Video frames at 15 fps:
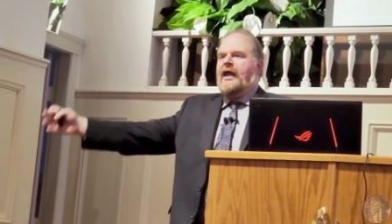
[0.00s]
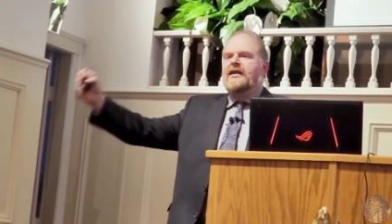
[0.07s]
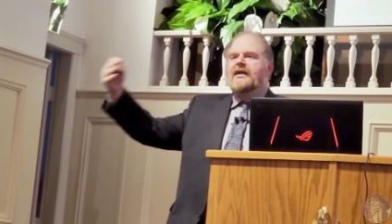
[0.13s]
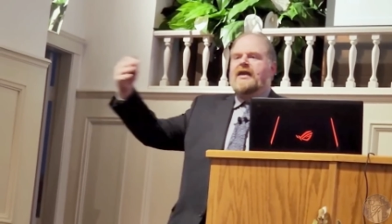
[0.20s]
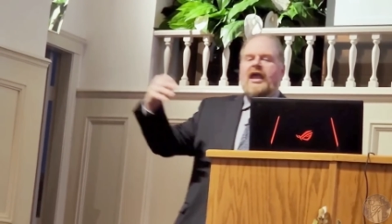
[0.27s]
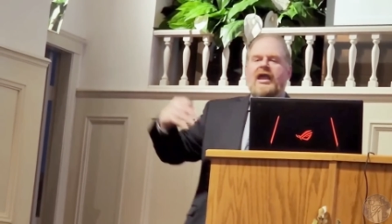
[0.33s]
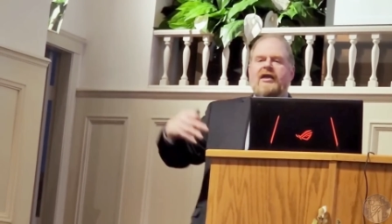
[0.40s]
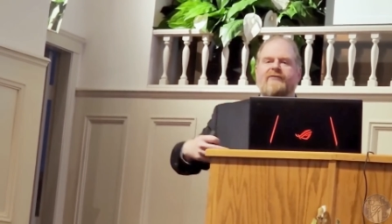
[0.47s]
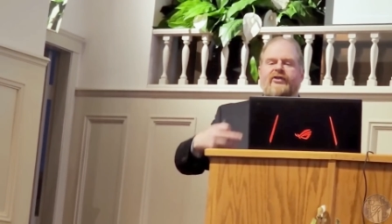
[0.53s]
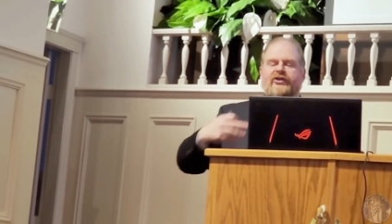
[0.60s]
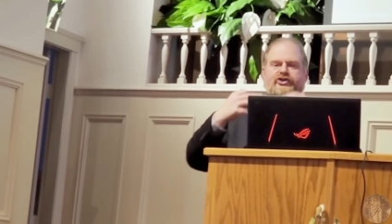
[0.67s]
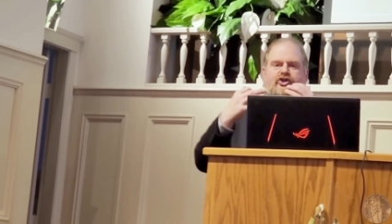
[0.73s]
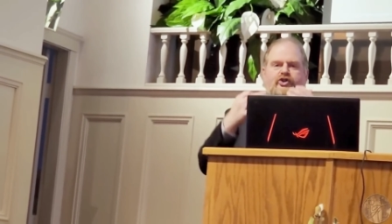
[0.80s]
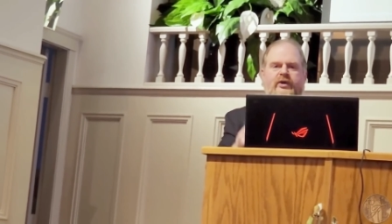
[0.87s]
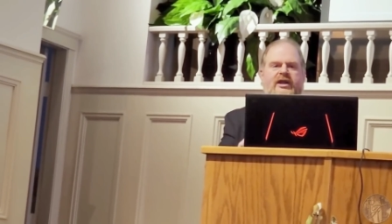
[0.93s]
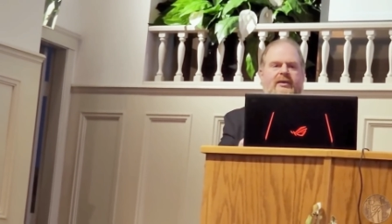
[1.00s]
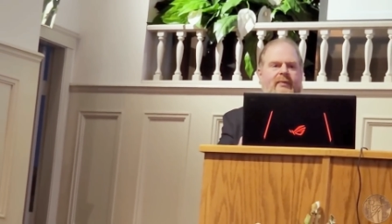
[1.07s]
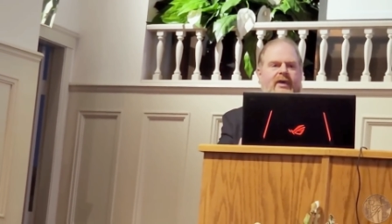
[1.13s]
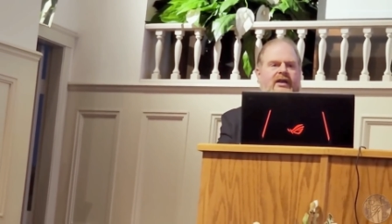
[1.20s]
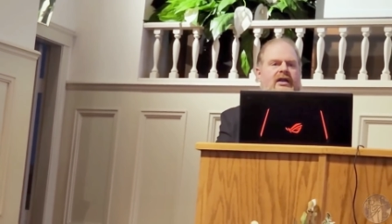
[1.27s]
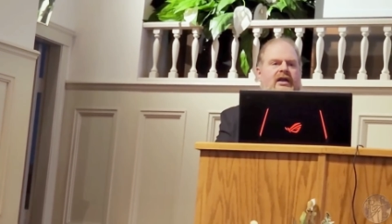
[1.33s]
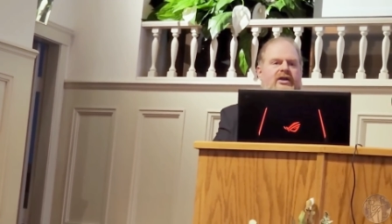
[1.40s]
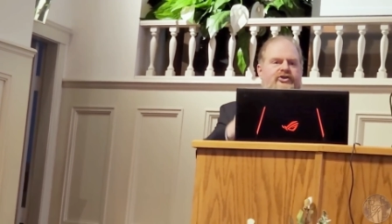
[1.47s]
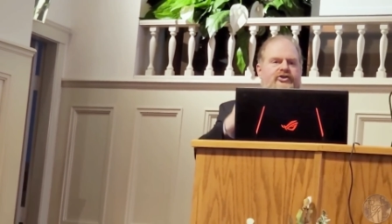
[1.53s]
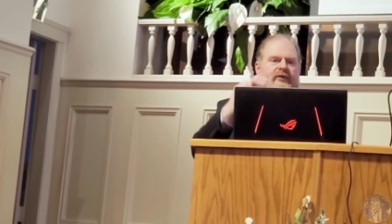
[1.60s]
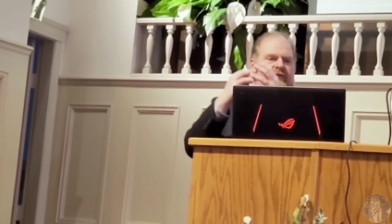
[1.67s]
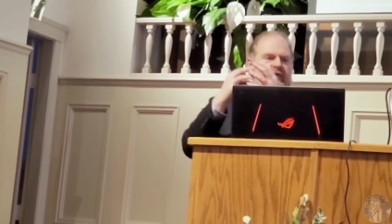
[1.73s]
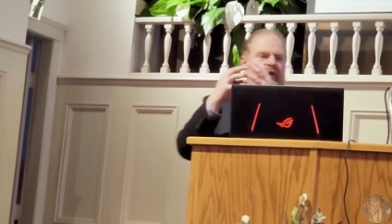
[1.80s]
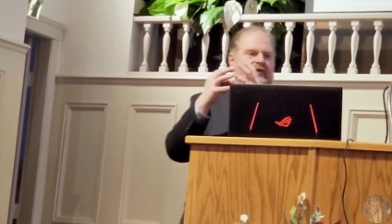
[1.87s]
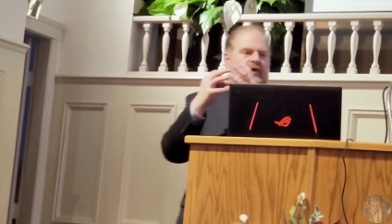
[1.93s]
and gave the treatment
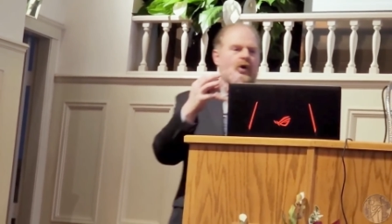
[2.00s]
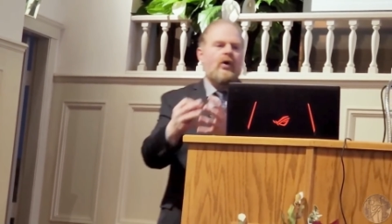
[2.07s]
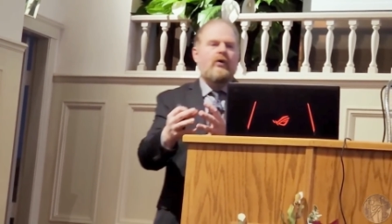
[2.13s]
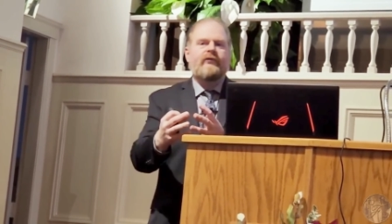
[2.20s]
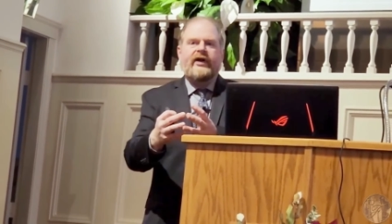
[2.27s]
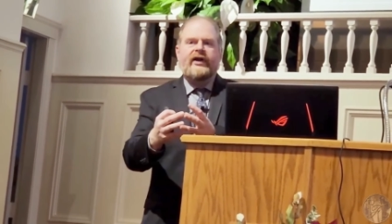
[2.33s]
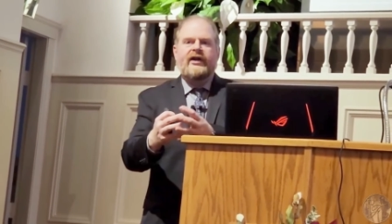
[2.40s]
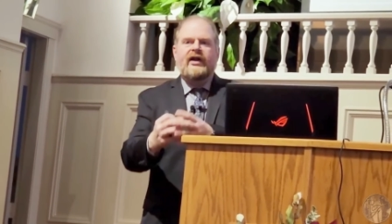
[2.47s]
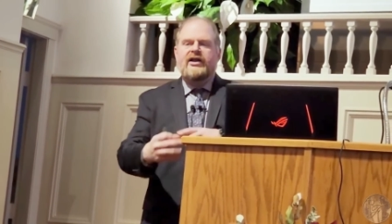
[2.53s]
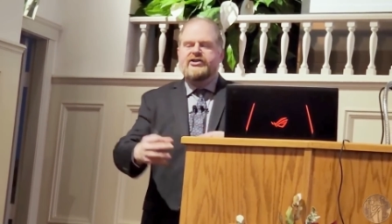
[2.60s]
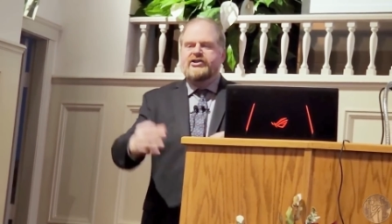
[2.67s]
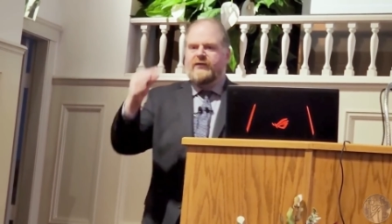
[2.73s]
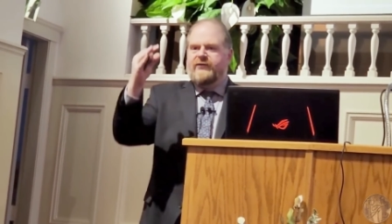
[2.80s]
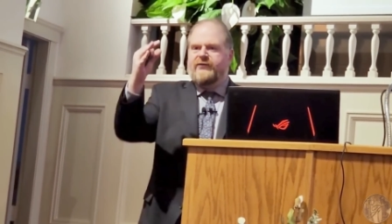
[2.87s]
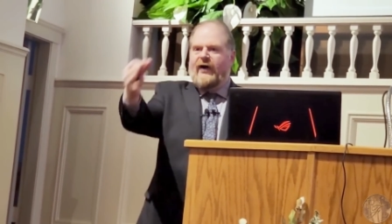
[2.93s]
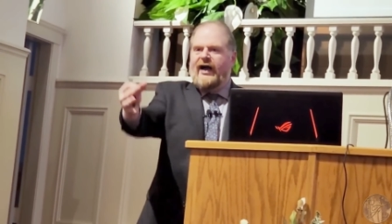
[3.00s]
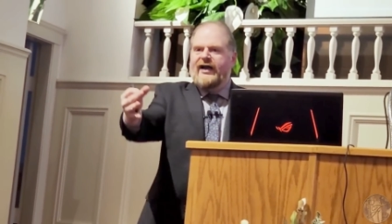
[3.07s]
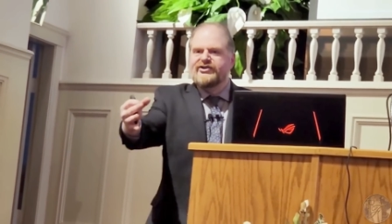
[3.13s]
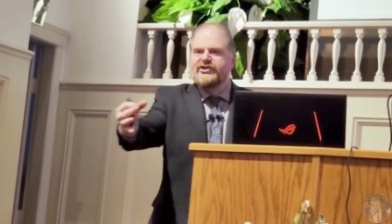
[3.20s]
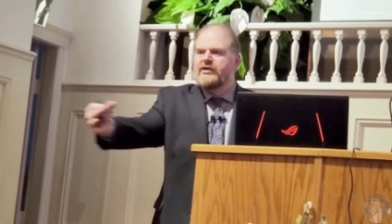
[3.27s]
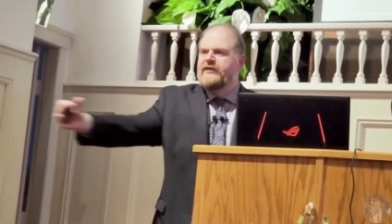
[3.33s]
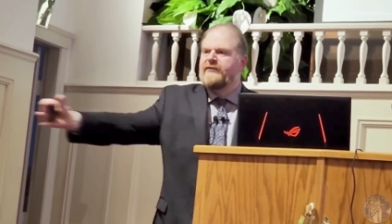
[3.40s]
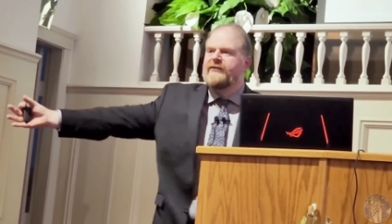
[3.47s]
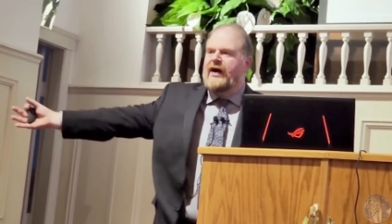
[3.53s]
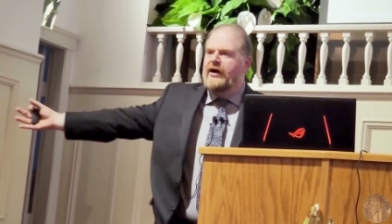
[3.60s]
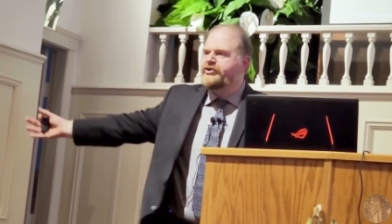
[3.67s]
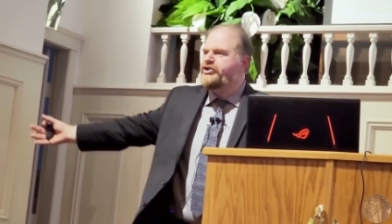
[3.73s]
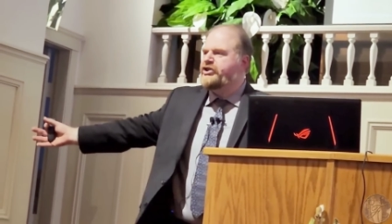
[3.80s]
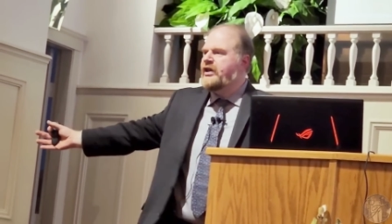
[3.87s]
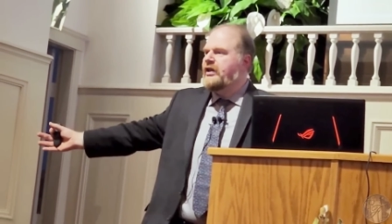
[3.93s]
from COVID to Pfizer and
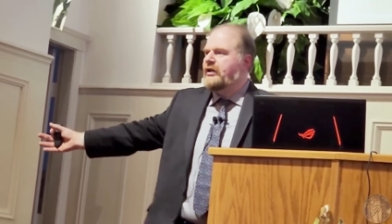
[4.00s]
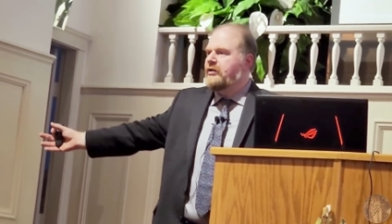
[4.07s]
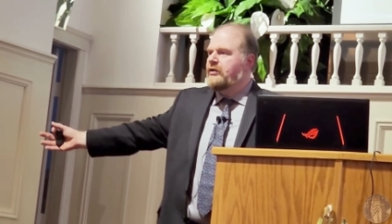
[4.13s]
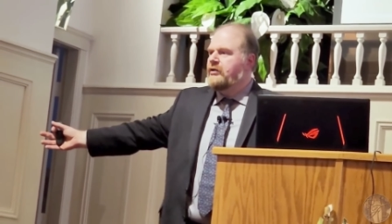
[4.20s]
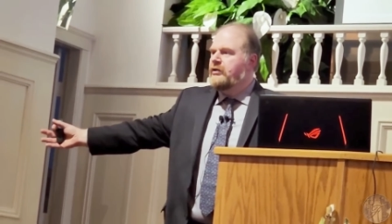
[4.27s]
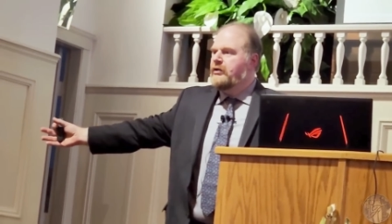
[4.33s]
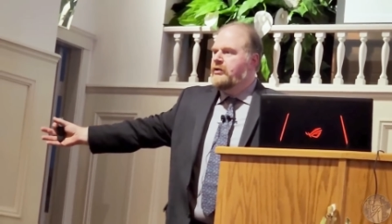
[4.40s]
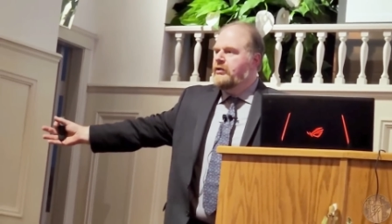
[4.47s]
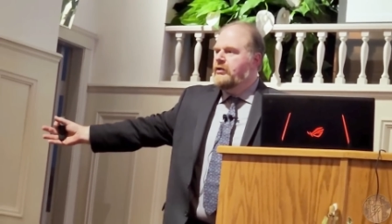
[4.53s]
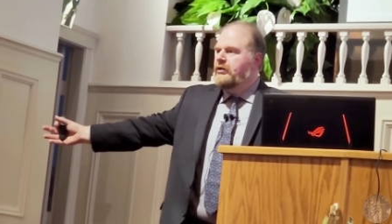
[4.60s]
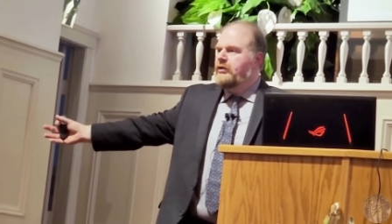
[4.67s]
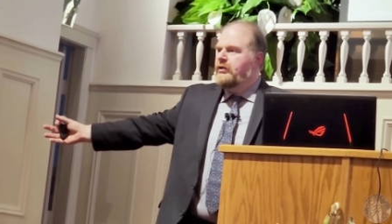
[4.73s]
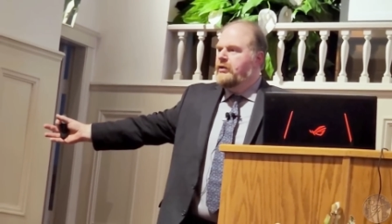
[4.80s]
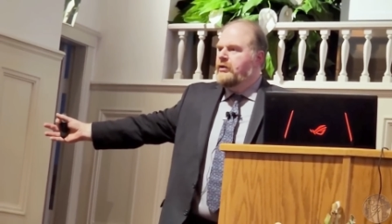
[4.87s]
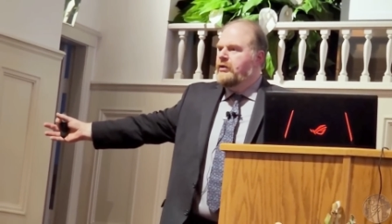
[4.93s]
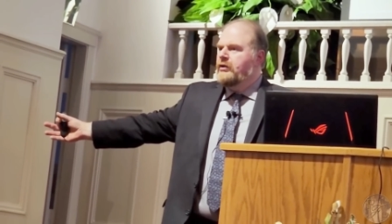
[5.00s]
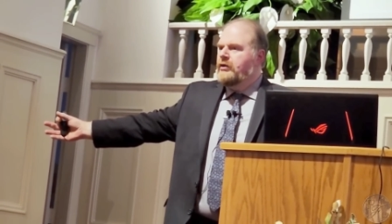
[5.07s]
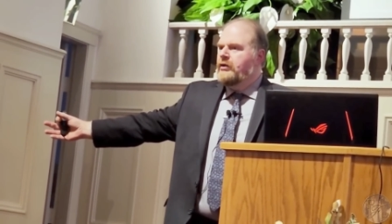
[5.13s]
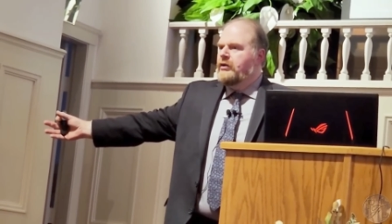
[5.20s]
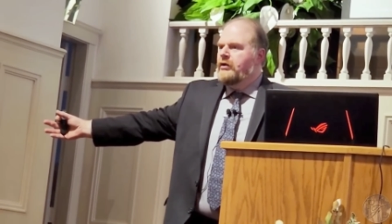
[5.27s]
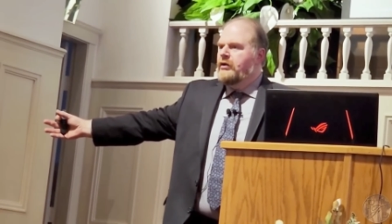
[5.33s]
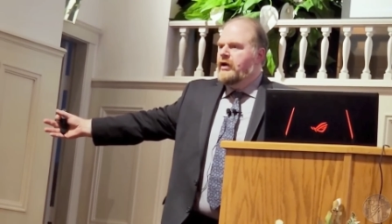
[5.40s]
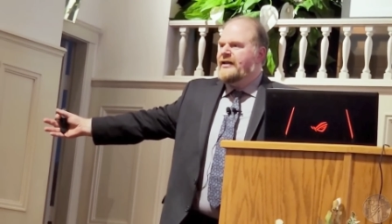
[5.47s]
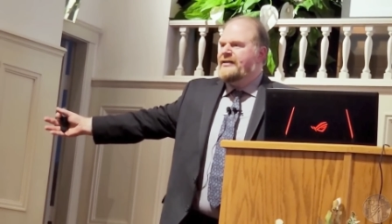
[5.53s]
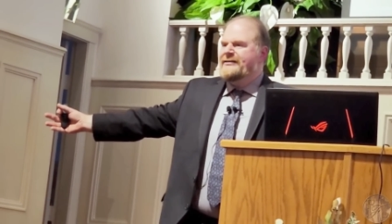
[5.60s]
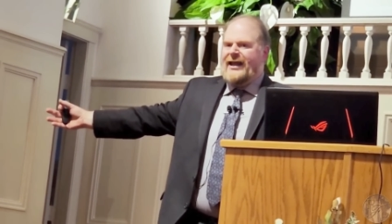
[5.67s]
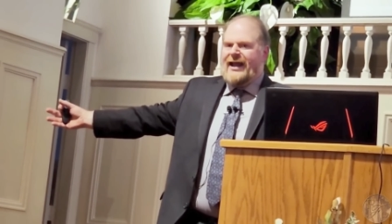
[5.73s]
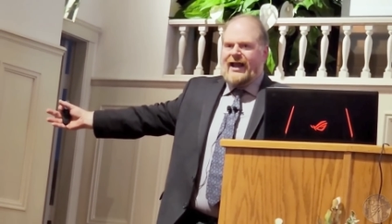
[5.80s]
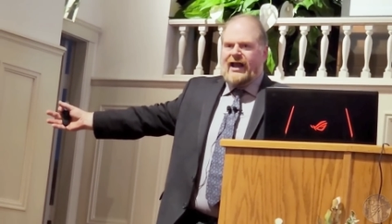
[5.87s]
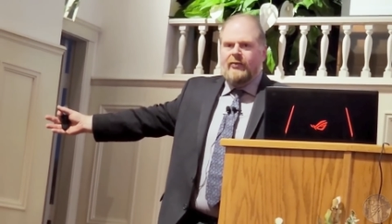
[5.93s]
Fauci
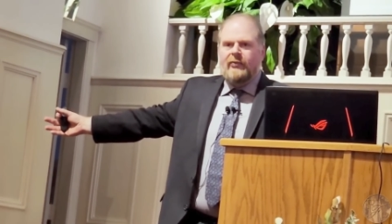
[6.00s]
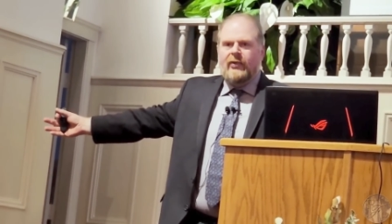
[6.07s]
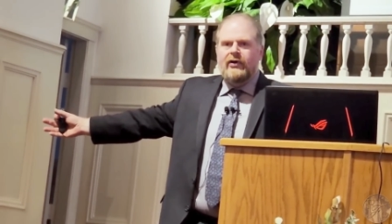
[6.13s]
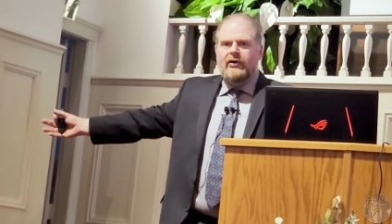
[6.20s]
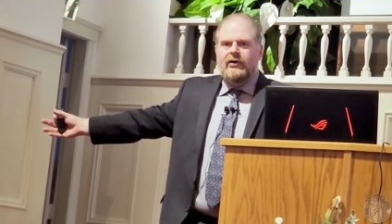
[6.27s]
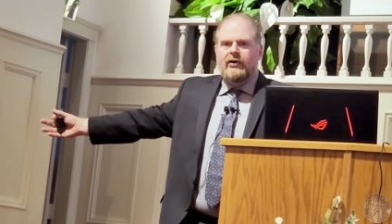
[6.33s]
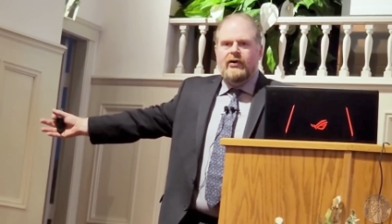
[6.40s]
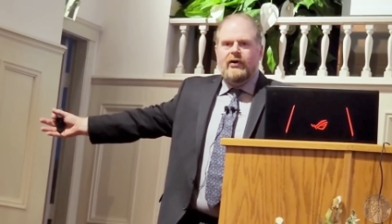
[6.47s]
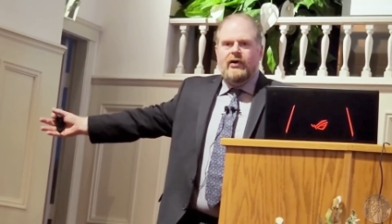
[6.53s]
and Tam?